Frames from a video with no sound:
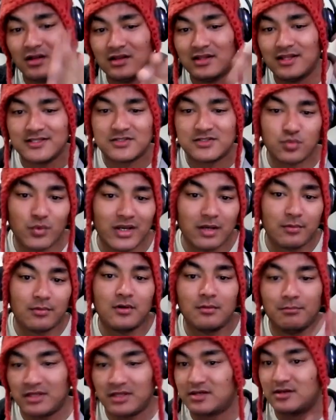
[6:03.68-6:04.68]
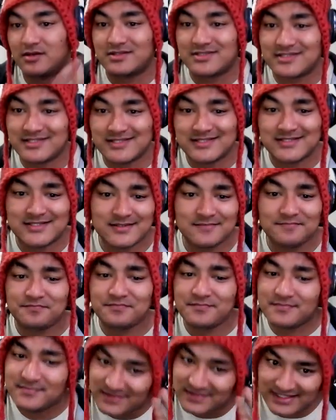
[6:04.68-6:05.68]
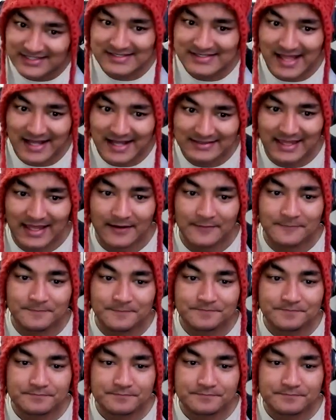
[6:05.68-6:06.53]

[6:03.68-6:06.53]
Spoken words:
unless, wherever, because, since, things like that.